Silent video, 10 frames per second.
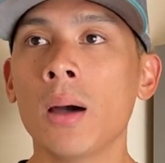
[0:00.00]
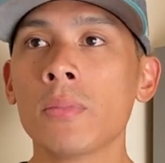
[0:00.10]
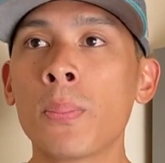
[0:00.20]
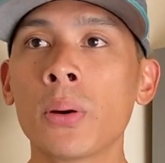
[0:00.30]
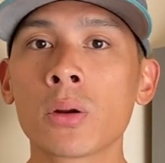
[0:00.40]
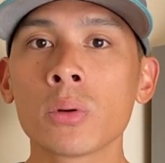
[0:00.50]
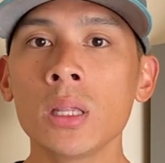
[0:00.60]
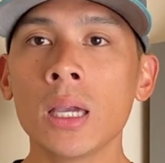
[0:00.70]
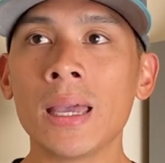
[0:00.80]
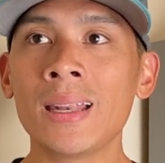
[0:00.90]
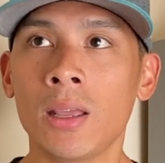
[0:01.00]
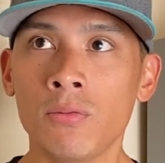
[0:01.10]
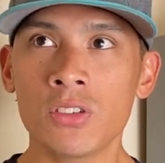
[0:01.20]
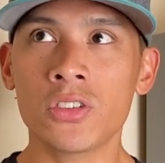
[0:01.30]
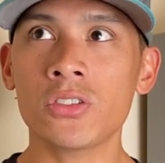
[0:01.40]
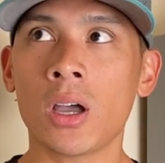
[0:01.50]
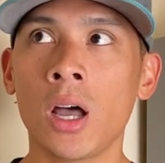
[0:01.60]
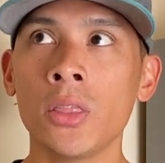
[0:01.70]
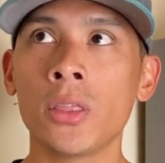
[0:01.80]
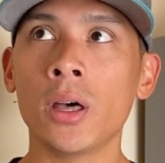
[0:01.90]
they put a really uh, an emphasis
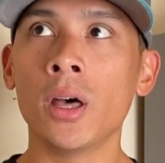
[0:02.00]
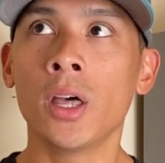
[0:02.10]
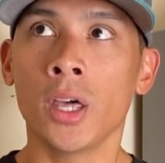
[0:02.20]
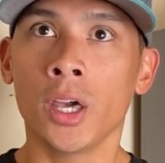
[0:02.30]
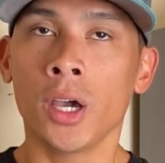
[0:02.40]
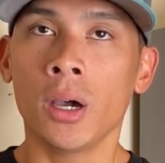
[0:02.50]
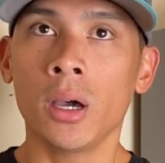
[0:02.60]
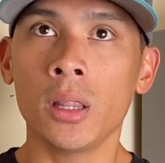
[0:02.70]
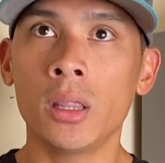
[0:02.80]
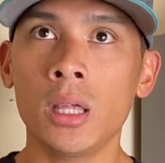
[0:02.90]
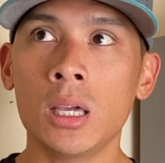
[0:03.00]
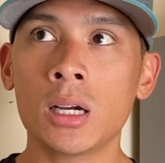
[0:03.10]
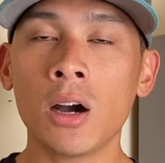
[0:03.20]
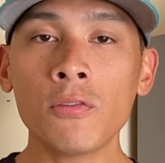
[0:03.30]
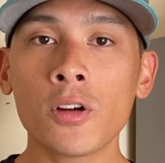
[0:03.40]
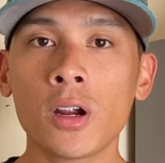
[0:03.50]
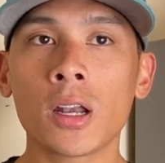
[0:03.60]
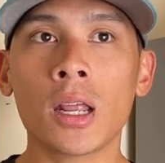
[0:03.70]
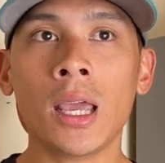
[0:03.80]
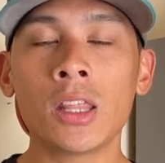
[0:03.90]
on the the comfort
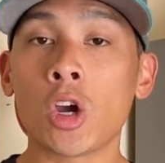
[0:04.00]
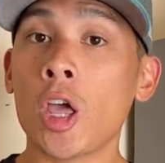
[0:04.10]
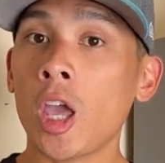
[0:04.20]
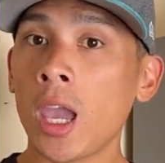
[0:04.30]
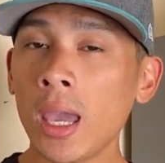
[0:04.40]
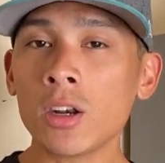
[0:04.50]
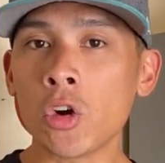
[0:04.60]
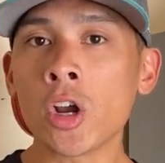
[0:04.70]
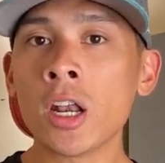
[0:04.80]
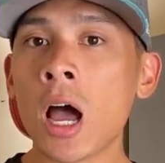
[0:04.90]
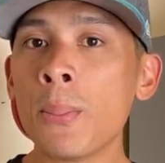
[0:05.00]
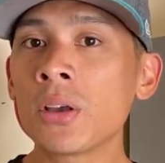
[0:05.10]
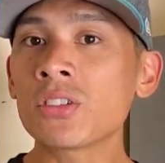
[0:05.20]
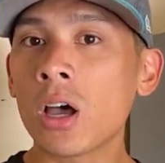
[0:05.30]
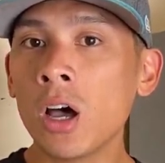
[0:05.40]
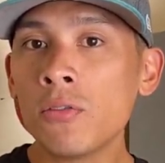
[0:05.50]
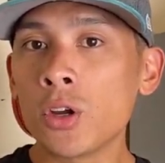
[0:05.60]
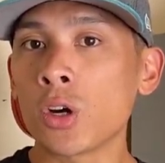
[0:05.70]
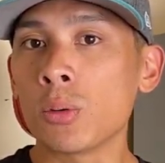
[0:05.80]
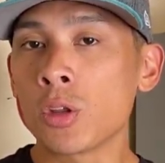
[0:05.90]
and the hand ergonomics of
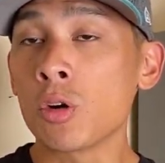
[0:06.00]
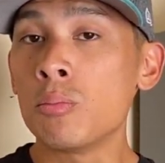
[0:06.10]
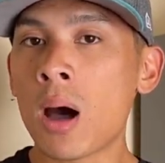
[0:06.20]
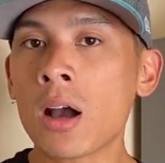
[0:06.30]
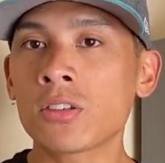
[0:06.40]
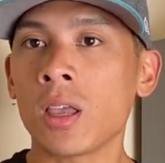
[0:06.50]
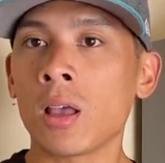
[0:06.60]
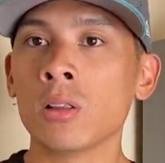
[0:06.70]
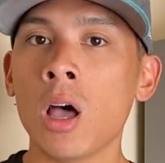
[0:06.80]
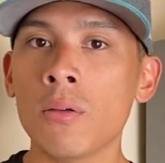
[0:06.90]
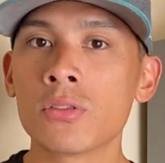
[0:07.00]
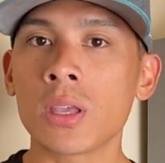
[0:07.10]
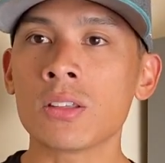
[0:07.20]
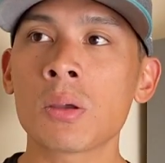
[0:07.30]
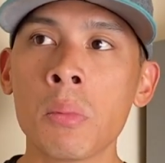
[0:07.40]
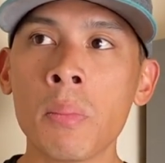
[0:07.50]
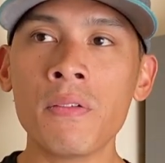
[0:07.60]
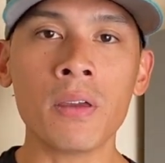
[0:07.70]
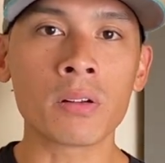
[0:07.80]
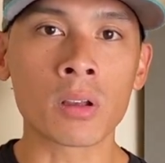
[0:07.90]
their, their boxing gloves. And some of my
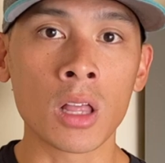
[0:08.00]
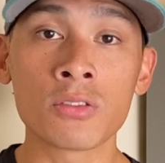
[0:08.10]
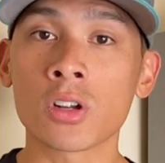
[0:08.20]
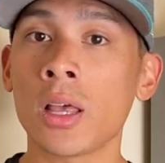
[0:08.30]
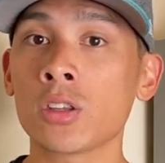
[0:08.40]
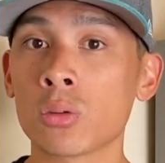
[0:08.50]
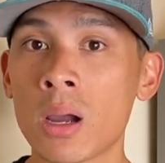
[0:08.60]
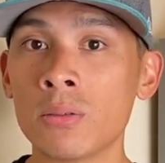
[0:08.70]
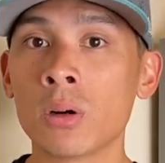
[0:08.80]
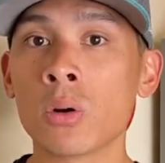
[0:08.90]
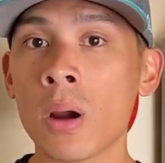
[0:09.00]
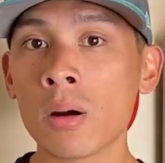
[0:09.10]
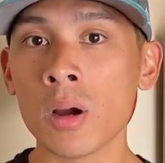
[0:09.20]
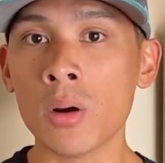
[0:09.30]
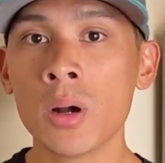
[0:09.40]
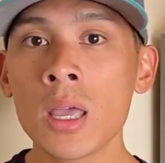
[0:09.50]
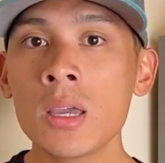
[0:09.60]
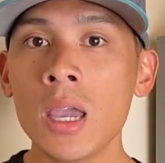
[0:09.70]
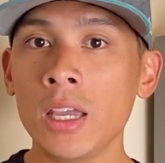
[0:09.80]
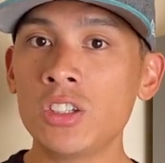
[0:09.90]
favorite gloves are like the Rival Guerrero
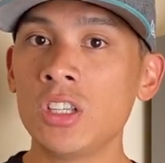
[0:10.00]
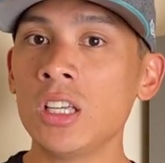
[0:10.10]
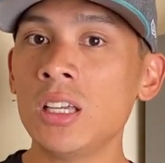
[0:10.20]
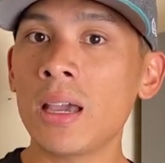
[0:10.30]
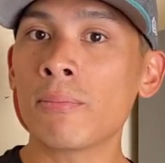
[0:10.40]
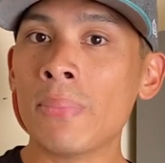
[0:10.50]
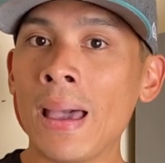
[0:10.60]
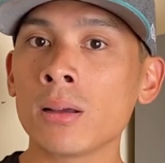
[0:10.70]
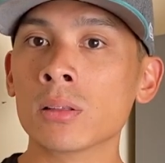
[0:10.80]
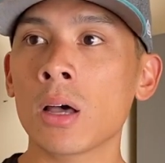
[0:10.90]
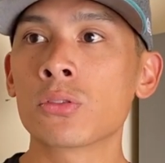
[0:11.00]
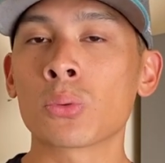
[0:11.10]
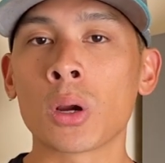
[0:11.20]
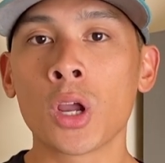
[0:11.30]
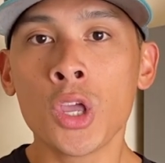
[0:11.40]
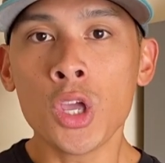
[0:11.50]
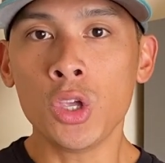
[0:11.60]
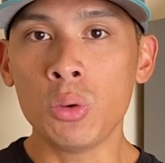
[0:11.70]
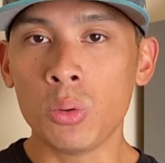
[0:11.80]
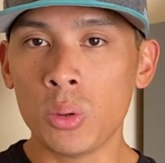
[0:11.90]
HD bag gloves where
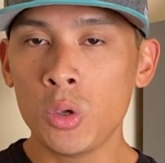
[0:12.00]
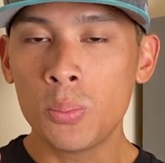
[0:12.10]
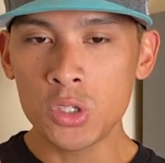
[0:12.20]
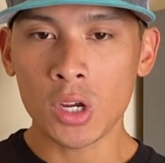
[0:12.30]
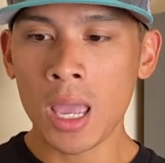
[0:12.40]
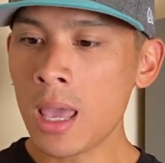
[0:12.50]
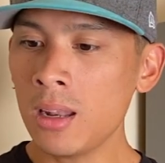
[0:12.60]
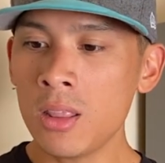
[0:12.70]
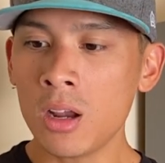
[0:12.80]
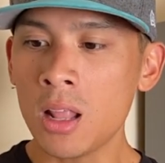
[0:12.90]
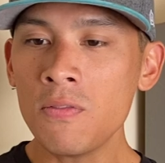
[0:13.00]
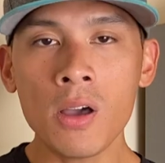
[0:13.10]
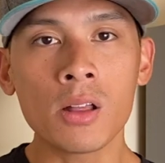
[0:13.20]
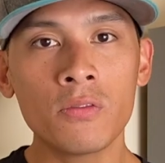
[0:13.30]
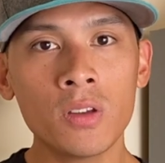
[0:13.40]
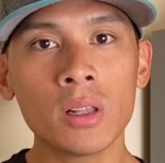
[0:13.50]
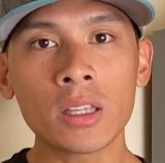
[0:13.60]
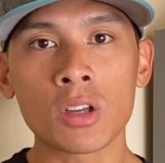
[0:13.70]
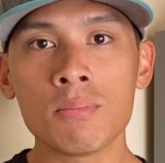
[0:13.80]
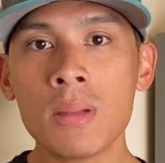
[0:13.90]
you, you put your hand in there and they feel, feel like
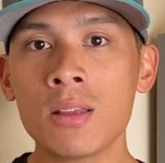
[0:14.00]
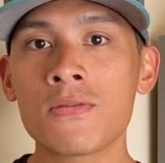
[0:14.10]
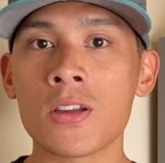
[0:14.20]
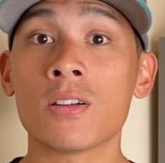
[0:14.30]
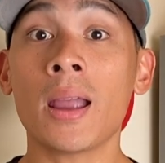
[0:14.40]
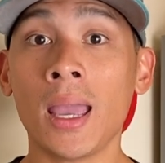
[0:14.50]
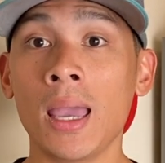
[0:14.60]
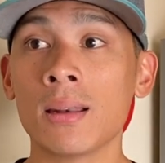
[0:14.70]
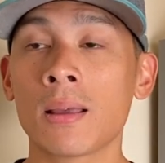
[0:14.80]
they're made for your hand.